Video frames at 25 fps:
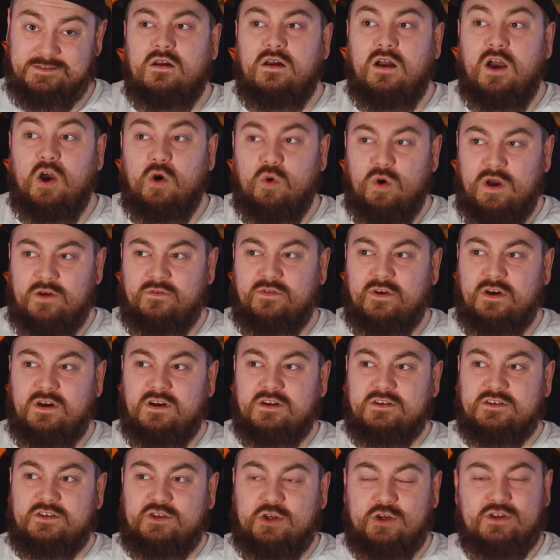
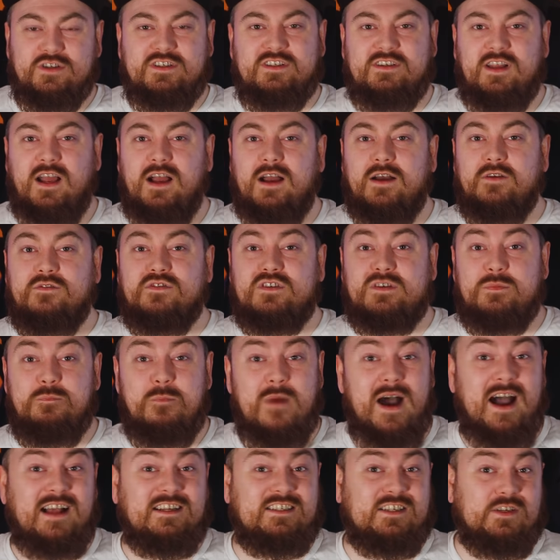However, Gustave's
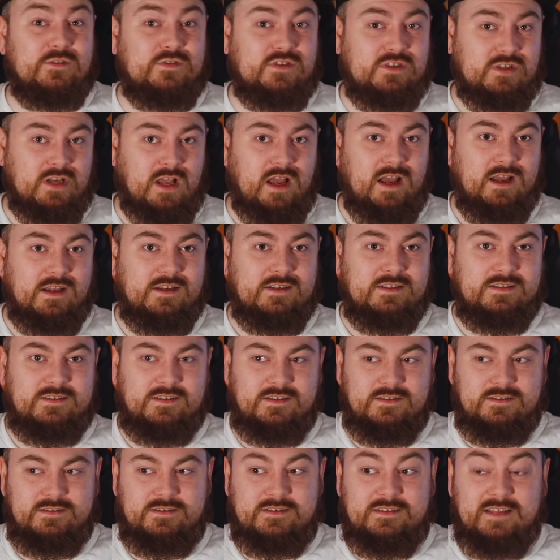massive size
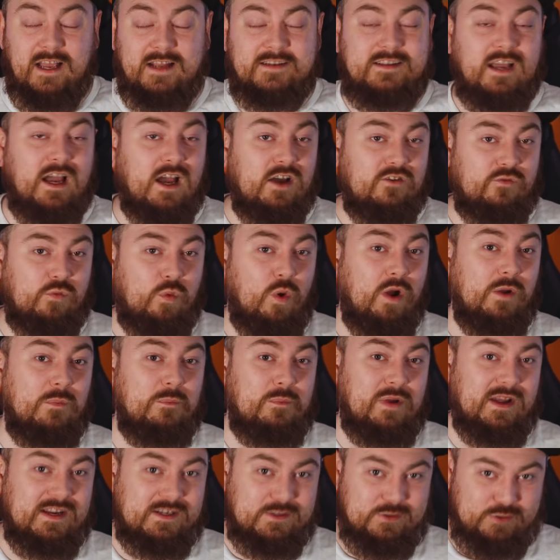did have one
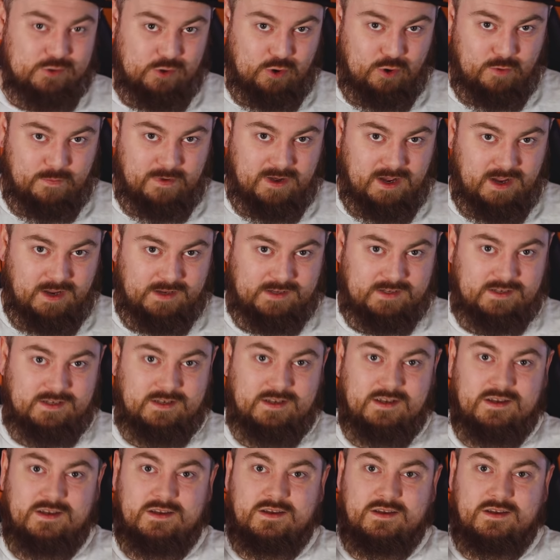big drawback.